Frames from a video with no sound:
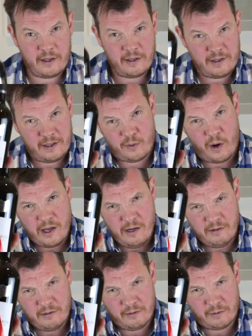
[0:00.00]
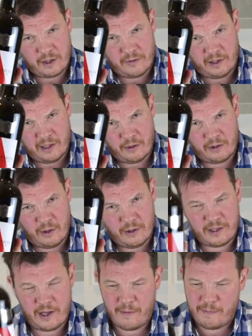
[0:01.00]
is this wine. Give you a little
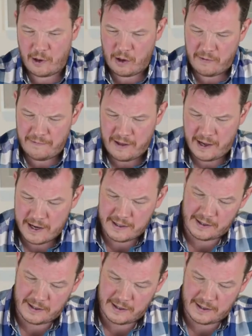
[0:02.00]
close up of that.